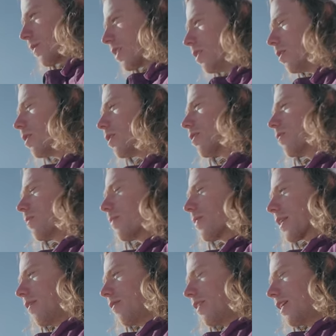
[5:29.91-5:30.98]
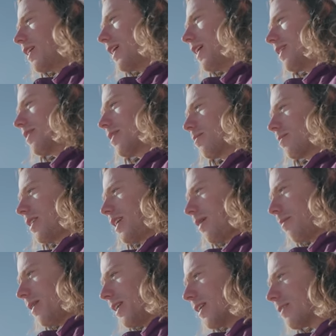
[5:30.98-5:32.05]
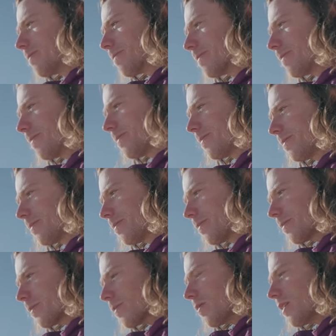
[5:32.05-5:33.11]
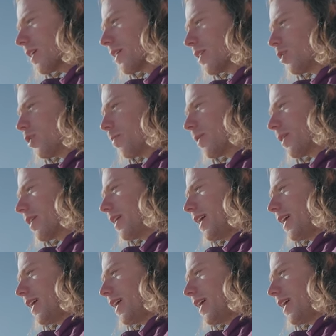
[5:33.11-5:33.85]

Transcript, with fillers: You look very handsome today, Brandon. Did you put